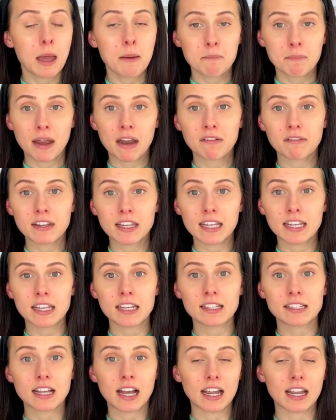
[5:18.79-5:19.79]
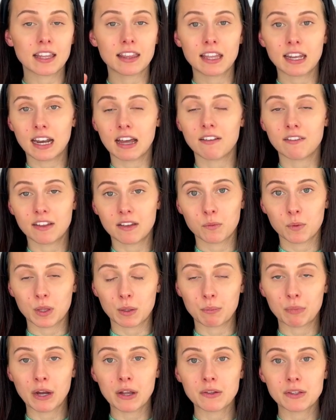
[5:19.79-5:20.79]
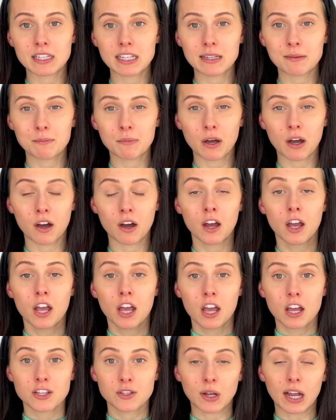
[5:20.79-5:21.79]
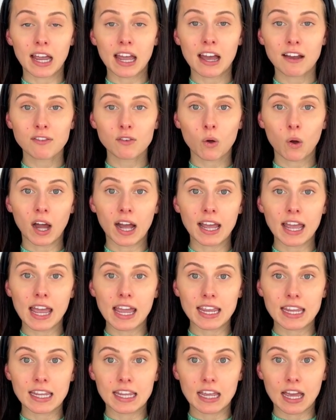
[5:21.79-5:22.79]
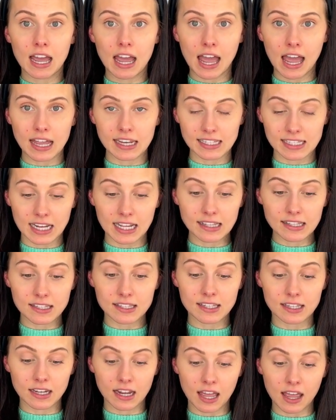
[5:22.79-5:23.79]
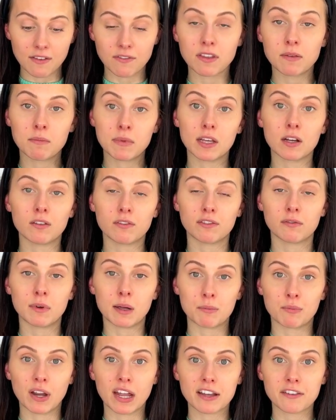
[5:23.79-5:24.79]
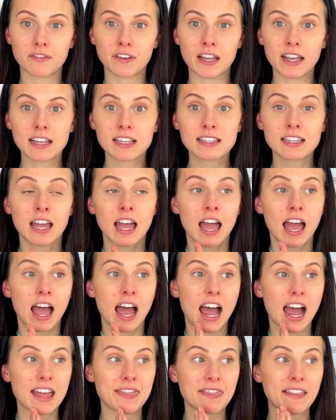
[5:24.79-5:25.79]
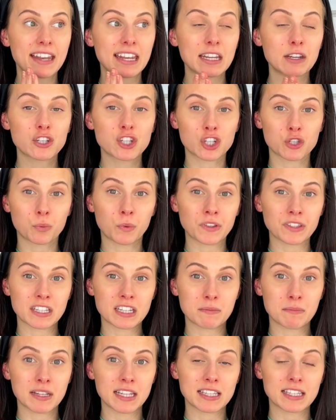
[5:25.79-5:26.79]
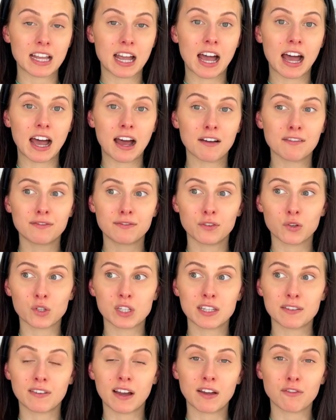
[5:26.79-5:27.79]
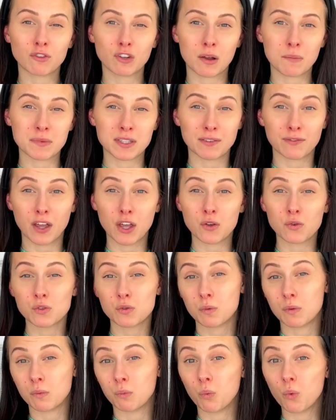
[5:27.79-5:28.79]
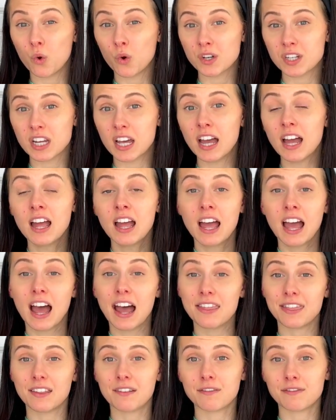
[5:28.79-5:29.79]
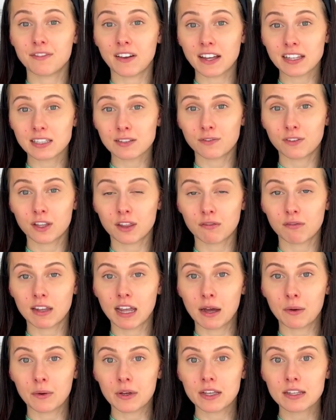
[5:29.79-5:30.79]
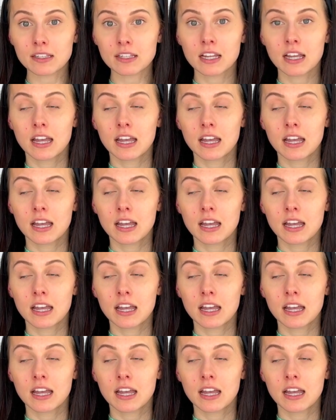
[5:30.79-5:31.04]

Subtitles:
berries. I then have it with a protein bar. So I have quite a dense and heavy meal for my breakfast. And then it just wanted me to have 45 grams of oats with water and then fast for 3 hours.